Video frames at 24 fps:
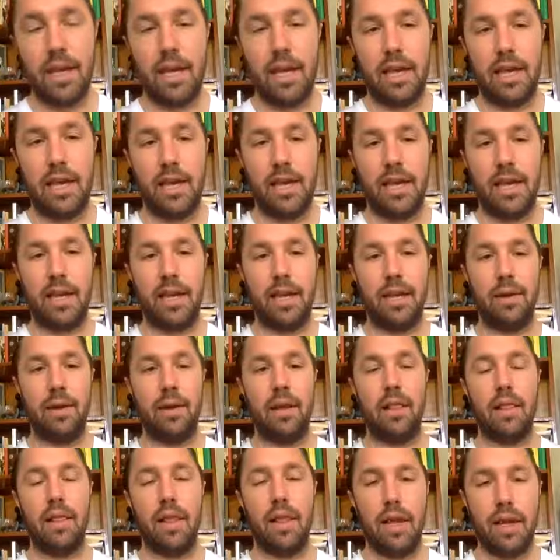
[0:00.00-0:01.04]
And
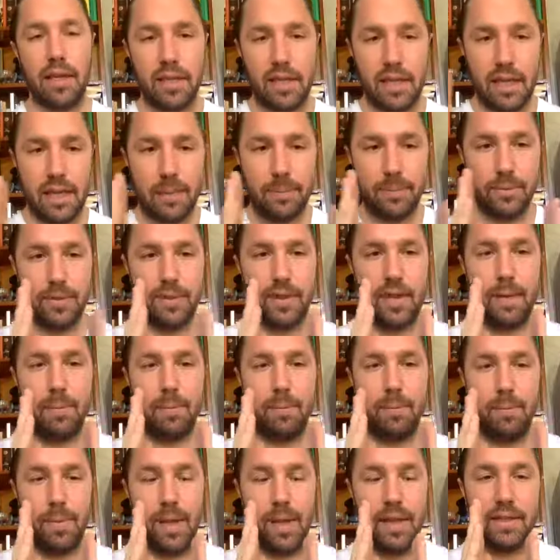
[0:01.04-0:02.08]
a lot of times that
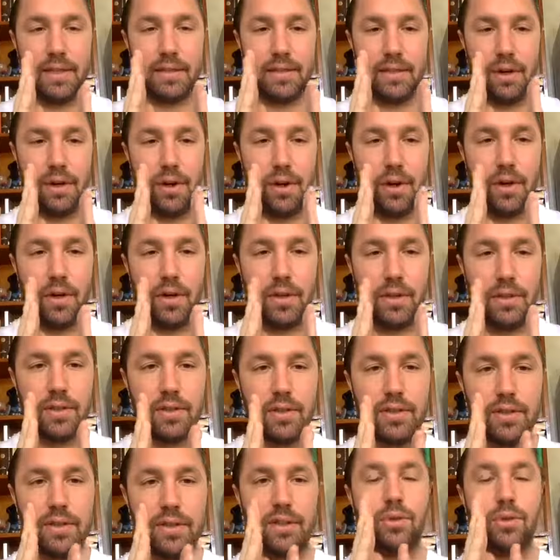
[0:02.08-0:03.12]
makes our
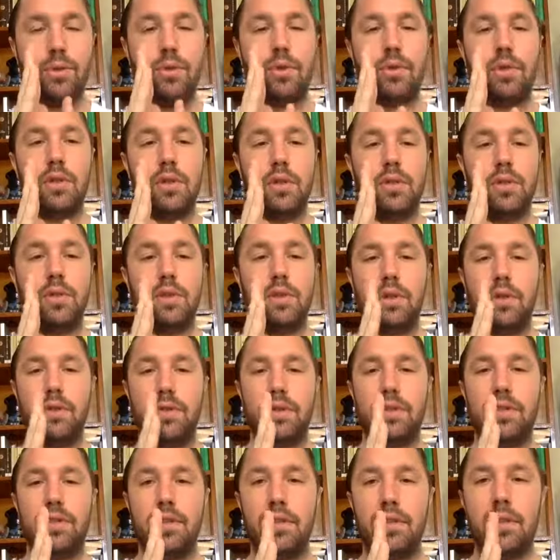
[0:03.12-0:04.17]
central
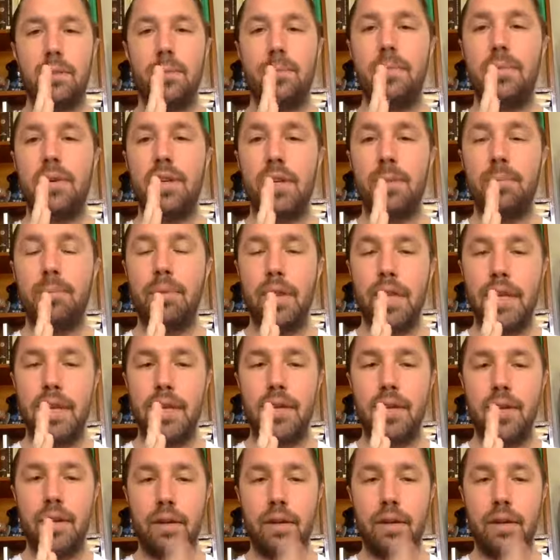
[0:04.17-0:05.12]
nervous system depleted.